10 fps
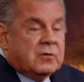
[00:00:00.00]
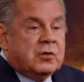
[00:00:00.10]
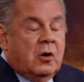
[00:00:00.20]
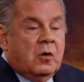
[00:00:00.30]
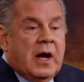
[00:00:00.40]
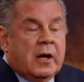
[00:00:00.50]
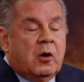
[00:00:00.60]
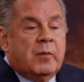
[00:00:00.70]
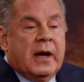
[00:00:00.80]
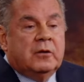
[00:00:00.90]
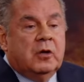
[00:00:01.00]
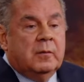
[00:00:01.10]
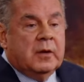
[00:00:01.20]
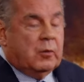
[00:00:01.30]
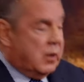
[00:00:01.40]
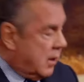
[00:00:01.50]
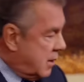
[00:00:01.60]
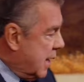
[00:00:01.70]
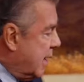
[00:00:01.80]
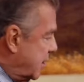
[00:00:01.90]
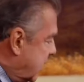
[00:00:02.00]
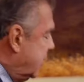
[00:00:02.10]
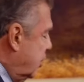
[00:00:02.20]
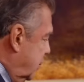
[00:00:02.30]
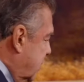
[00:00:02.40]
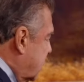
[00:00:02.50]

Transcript: So I go back to him when I said to him at